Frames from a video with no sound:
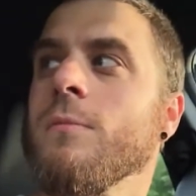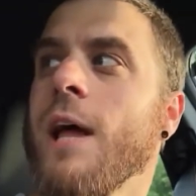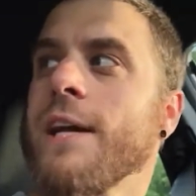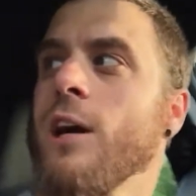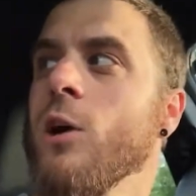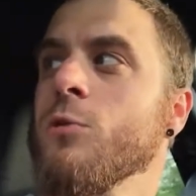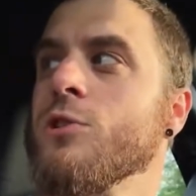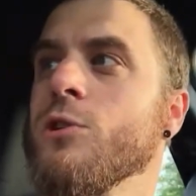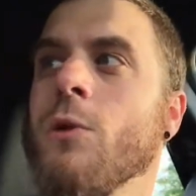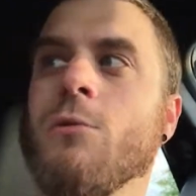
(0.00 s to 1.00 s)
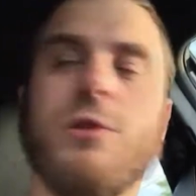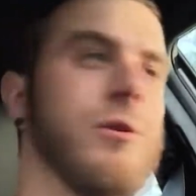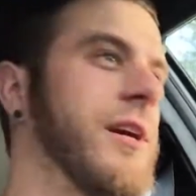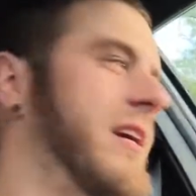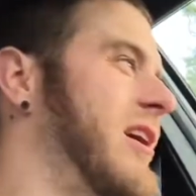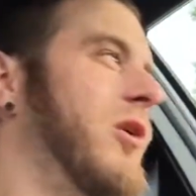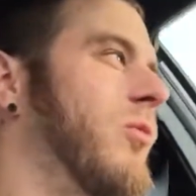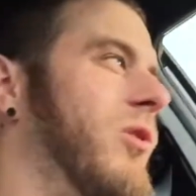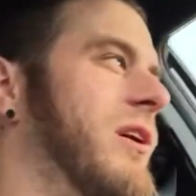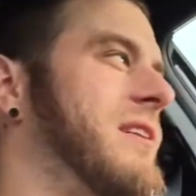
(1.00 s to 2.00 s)
like a 02, 03,
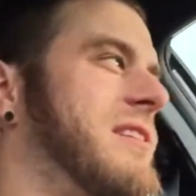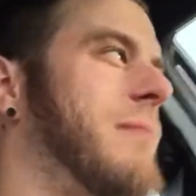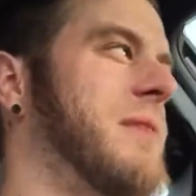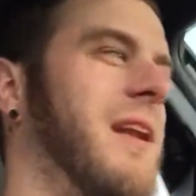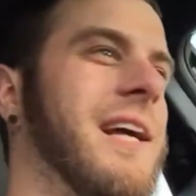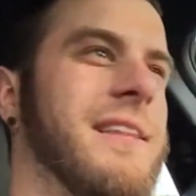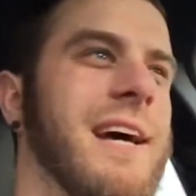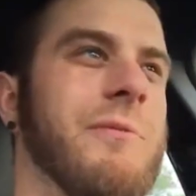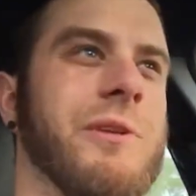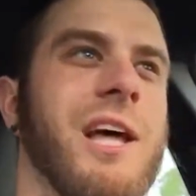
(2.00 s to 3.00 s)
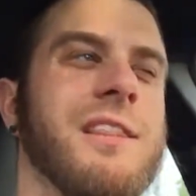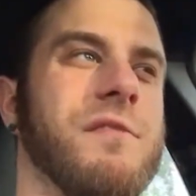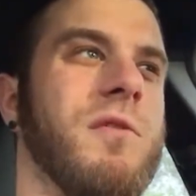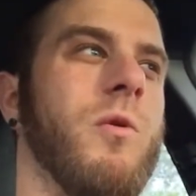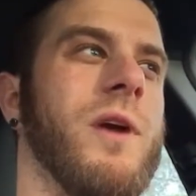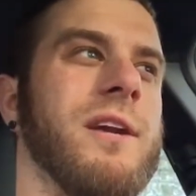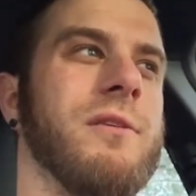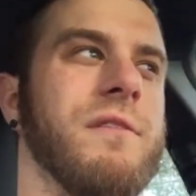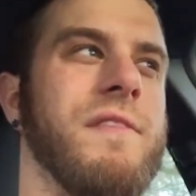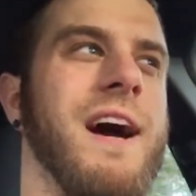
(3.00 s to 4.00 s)
01, something like that with like the 4.8
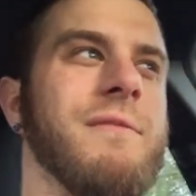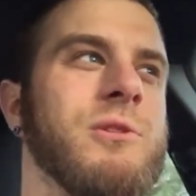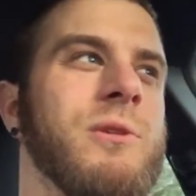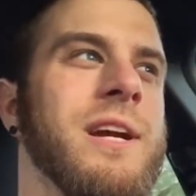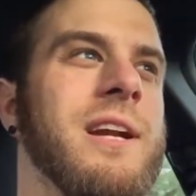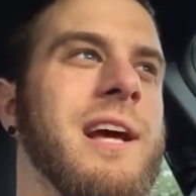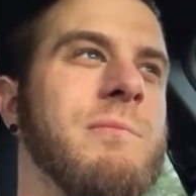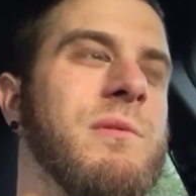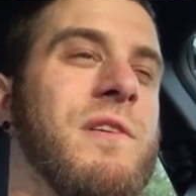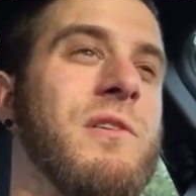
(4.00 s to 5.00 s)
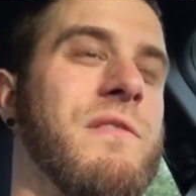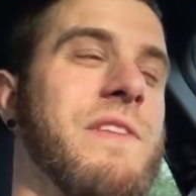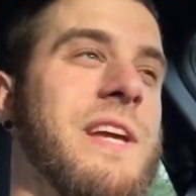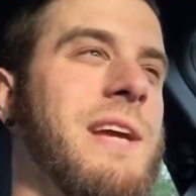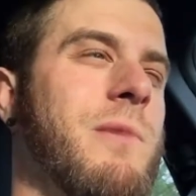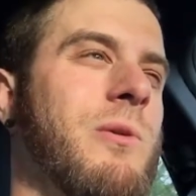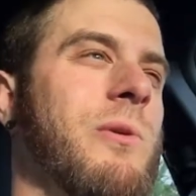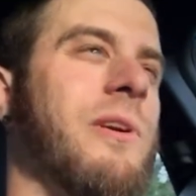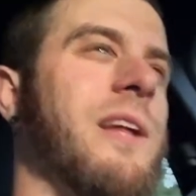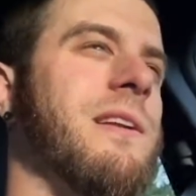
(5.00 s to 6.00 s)
or the 5.3 in it. I'd prefer the V8
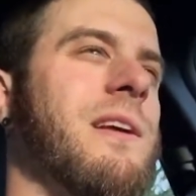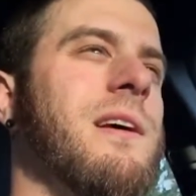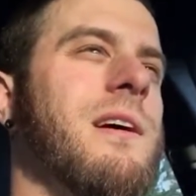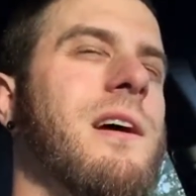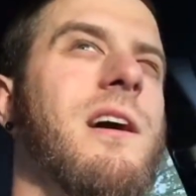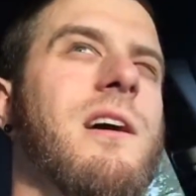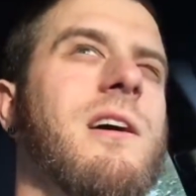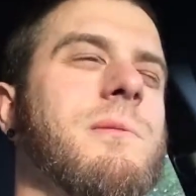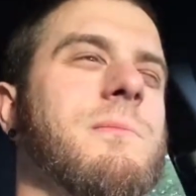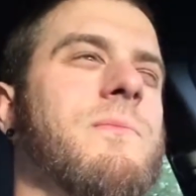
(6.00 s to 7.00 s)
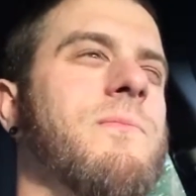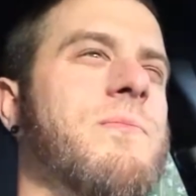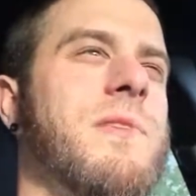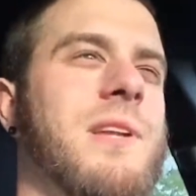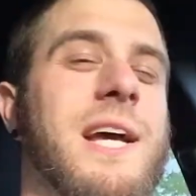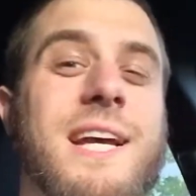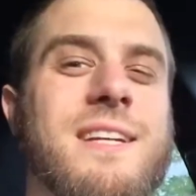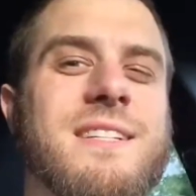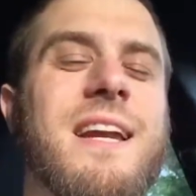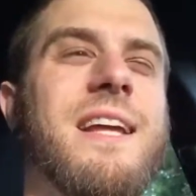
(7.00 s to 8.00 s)
motor in it, like
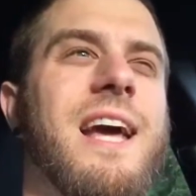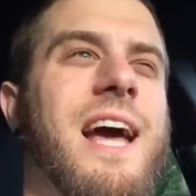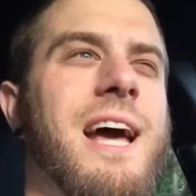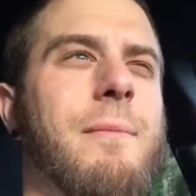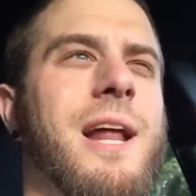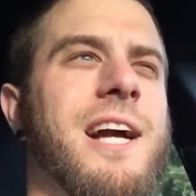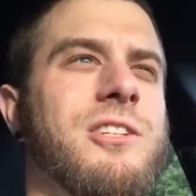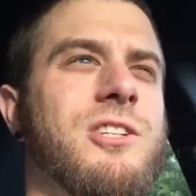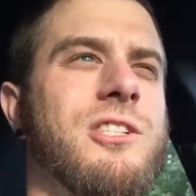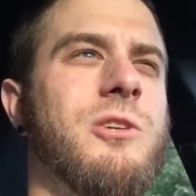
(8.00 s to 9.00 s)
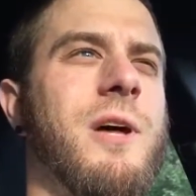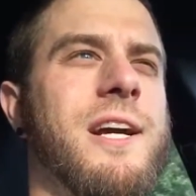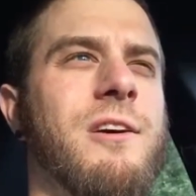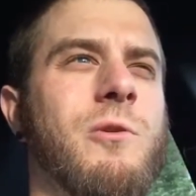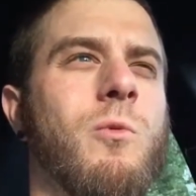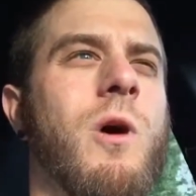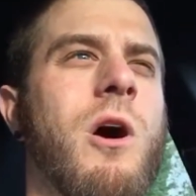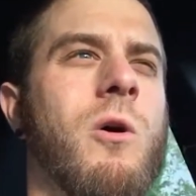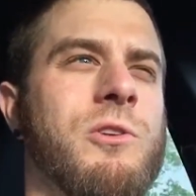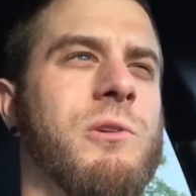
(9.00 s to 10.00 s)
extended cab, and I could just do like another
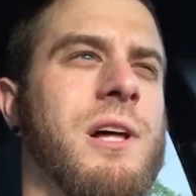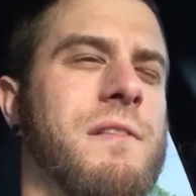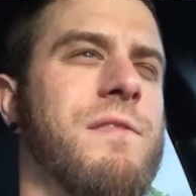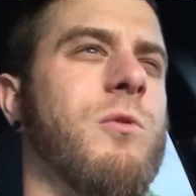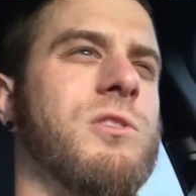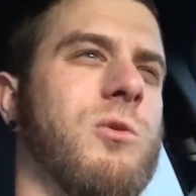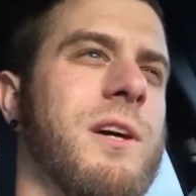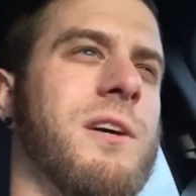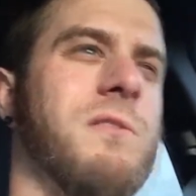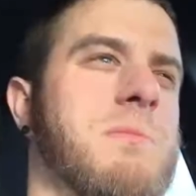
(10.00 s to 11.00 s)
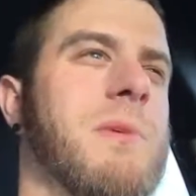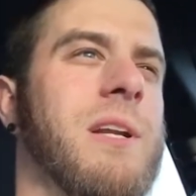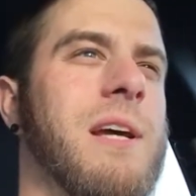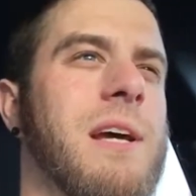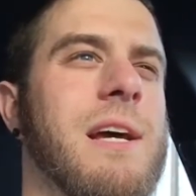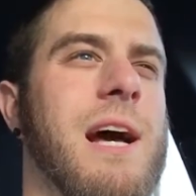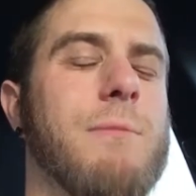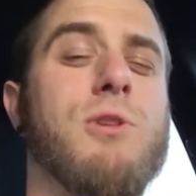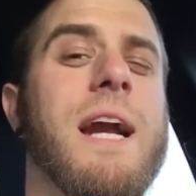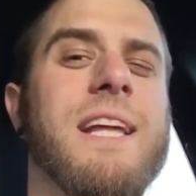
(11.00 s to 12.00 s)
wall and do like 412s. But I'm
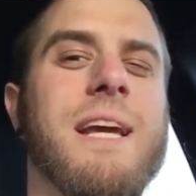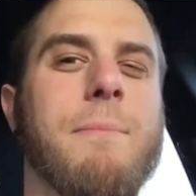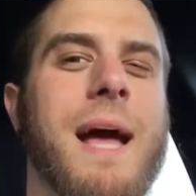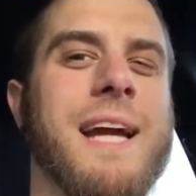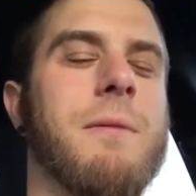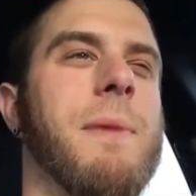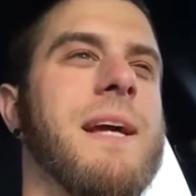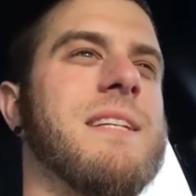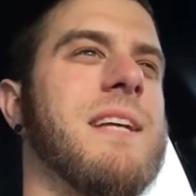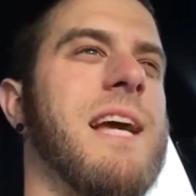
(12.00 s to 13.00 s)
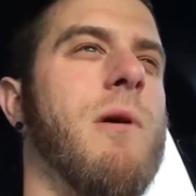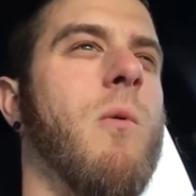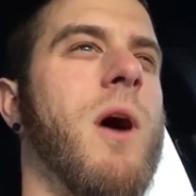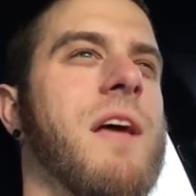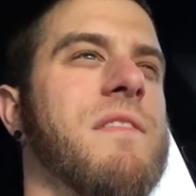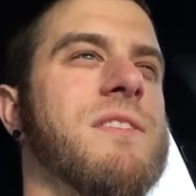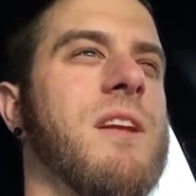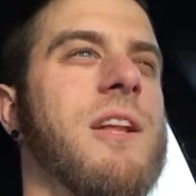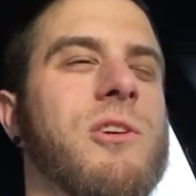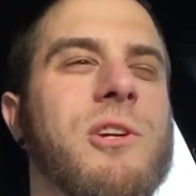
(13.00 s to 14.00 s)
trying to get back in the base game. My wife is
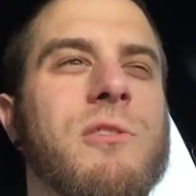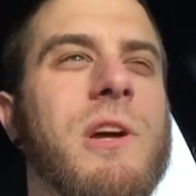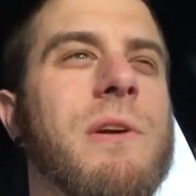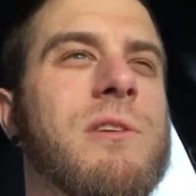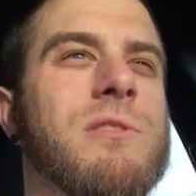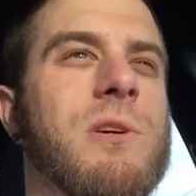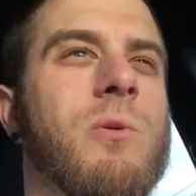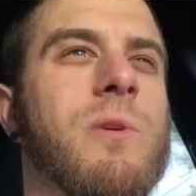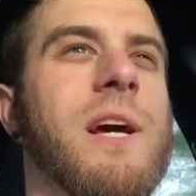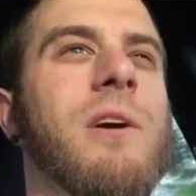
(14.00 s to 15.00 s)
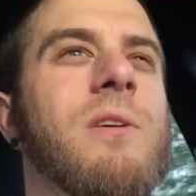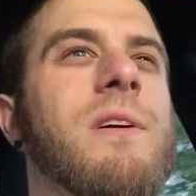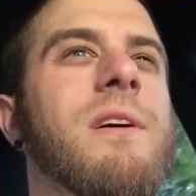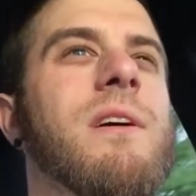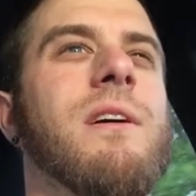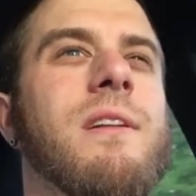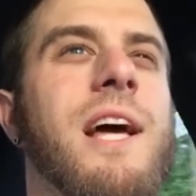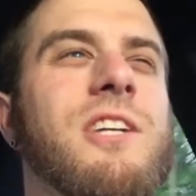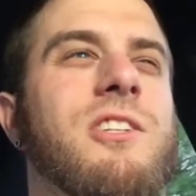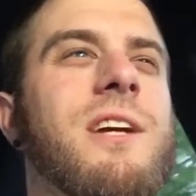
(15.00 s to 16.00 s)
like, look, you're 30 years old now.
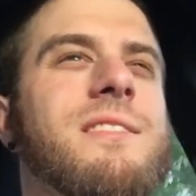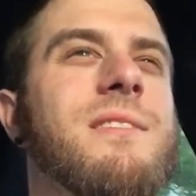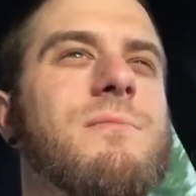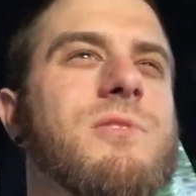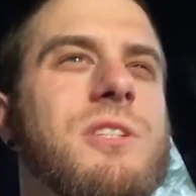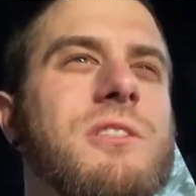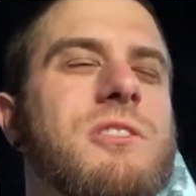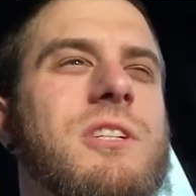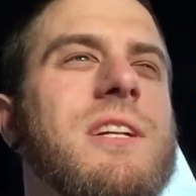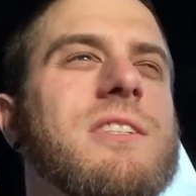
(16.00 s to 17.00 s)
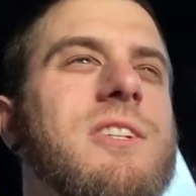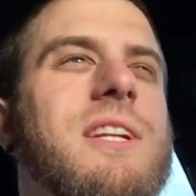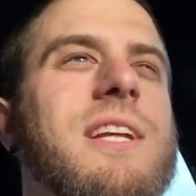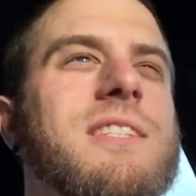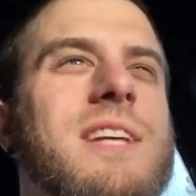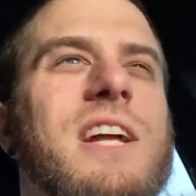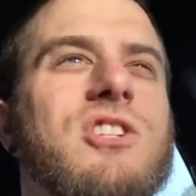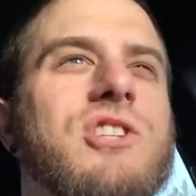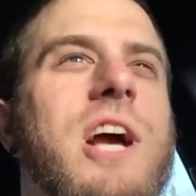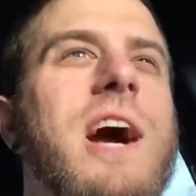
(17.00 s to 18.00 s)
Like, she didn't say
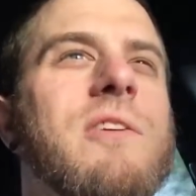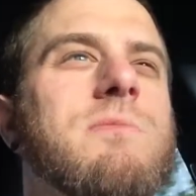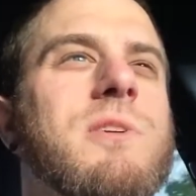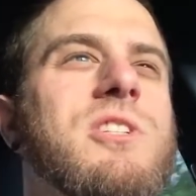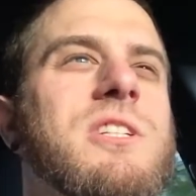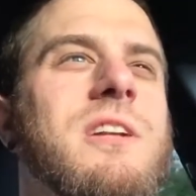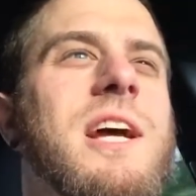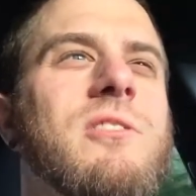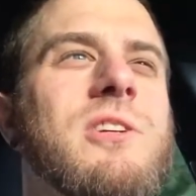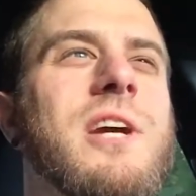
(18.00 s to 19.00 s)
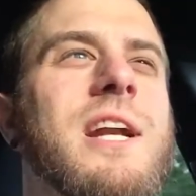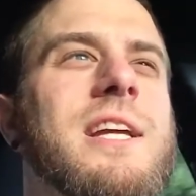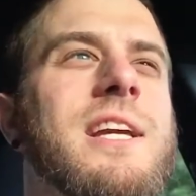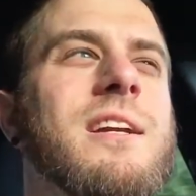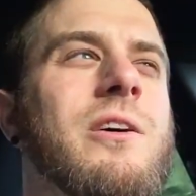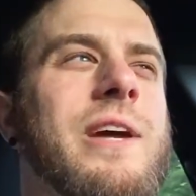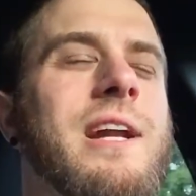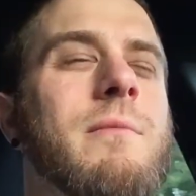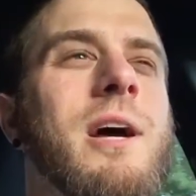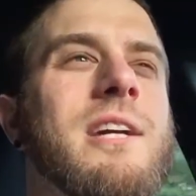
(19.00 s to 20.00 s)
it's childish, but she's like, look, you got a kid and all
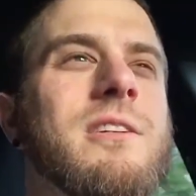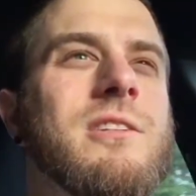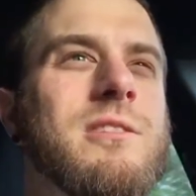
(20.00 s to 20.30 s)
that. I'm like,